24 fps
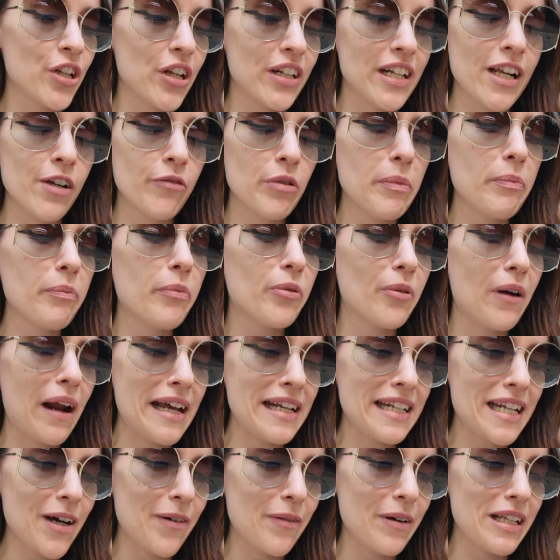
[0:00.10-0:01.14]
Chanel, we
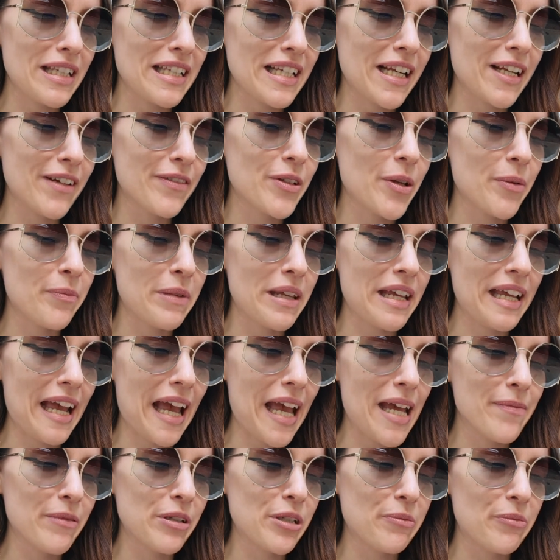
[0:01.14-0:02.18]
pride ourselves on being
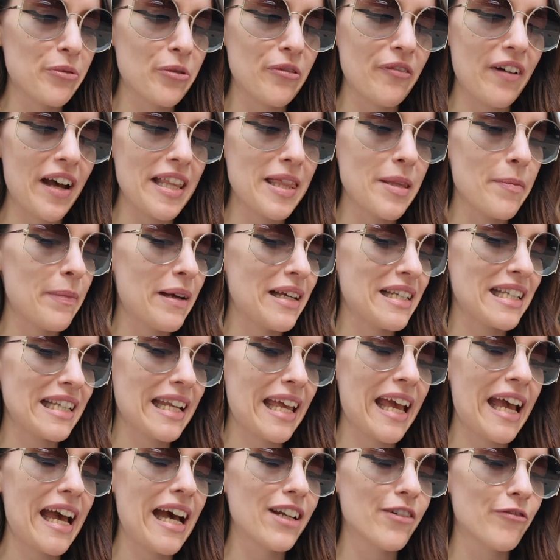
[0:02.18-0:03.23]
able to provide the best
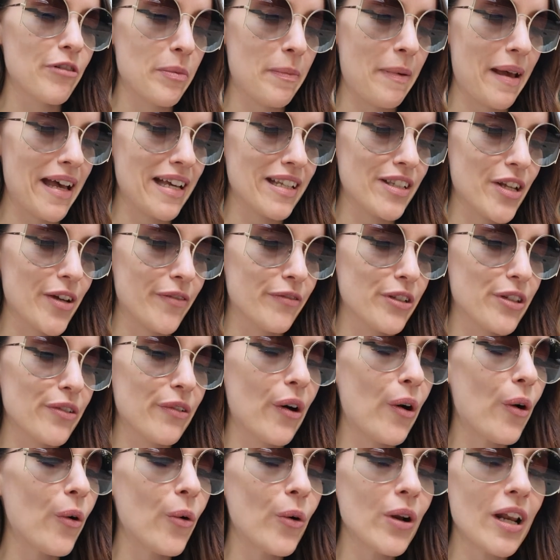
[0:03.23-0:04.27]
care and repair service for
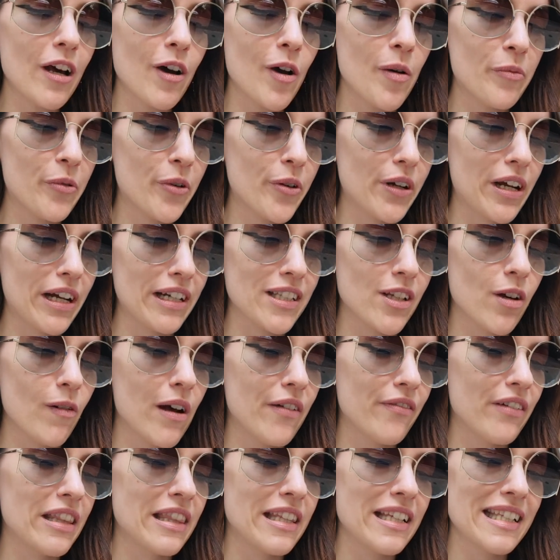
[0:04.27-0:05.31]
all our products.
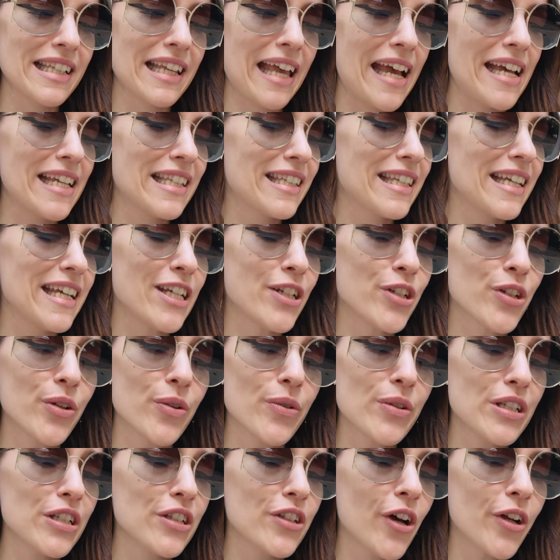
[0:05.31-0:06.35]
However, in this case, the issue
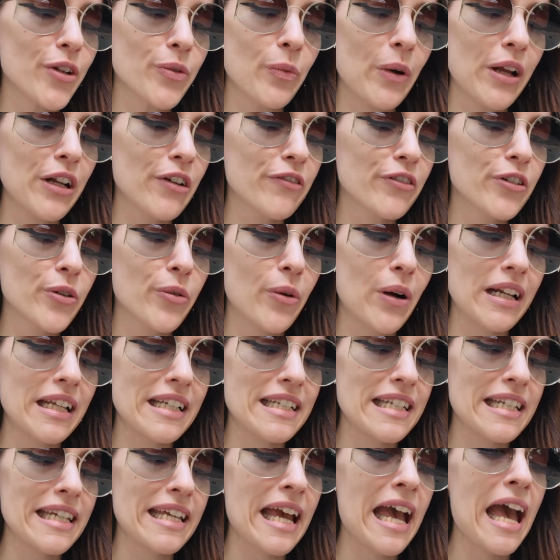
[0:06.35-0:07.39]
is not one of
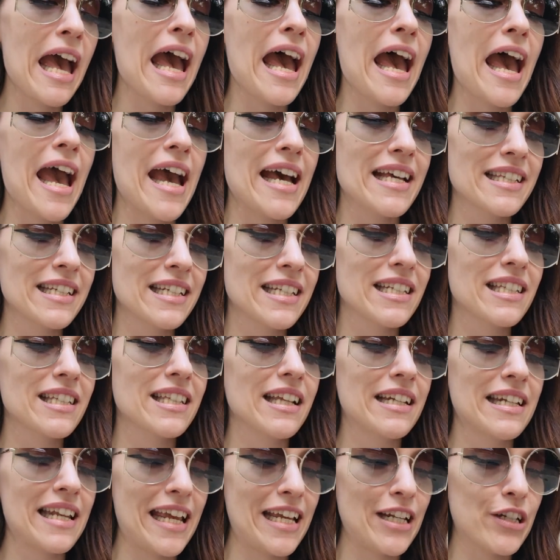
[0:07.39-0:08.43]
quality, as it is
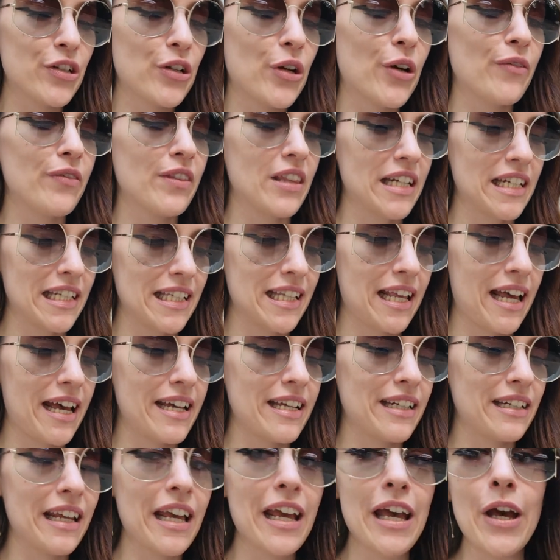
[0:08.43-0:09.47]
the nature of the
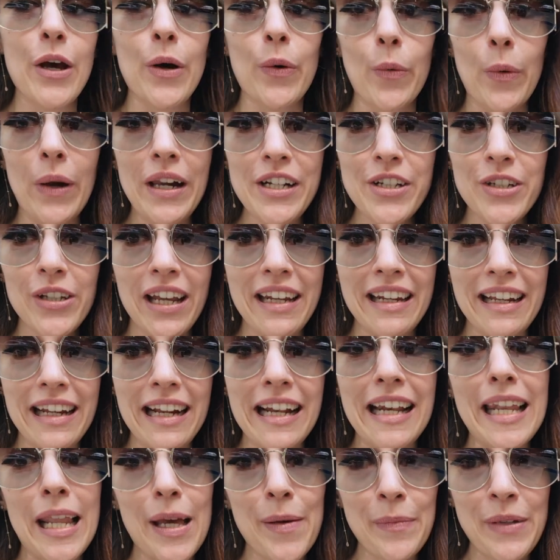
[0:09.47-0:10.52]
design. Well, Chanel,
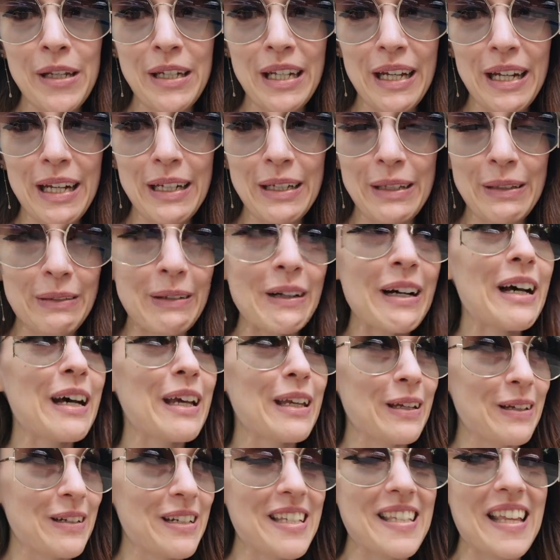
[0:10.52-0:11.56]
let me tell you,
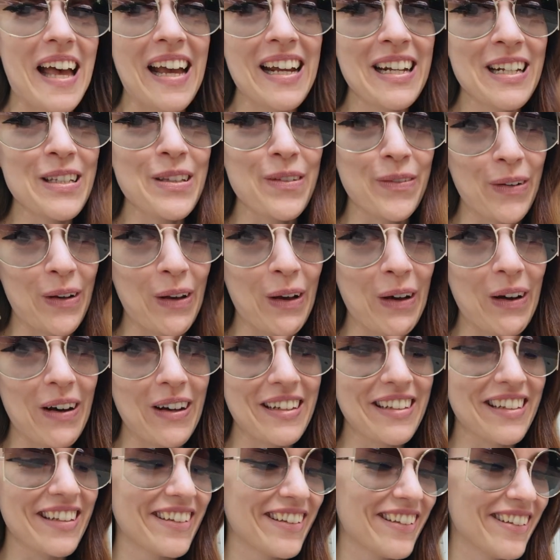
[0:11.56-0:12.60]
your design is
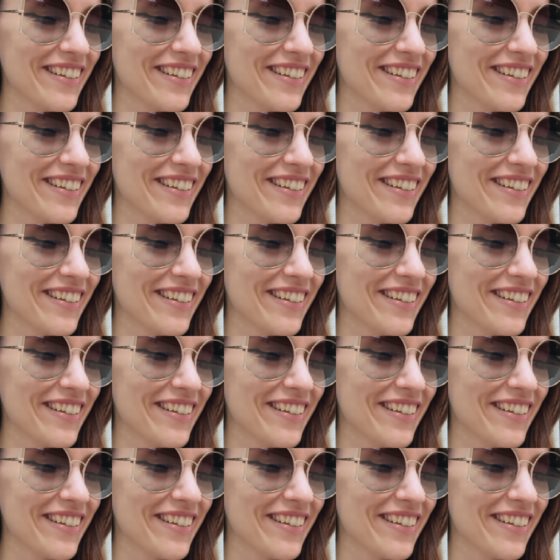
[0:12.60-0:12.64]
flawed.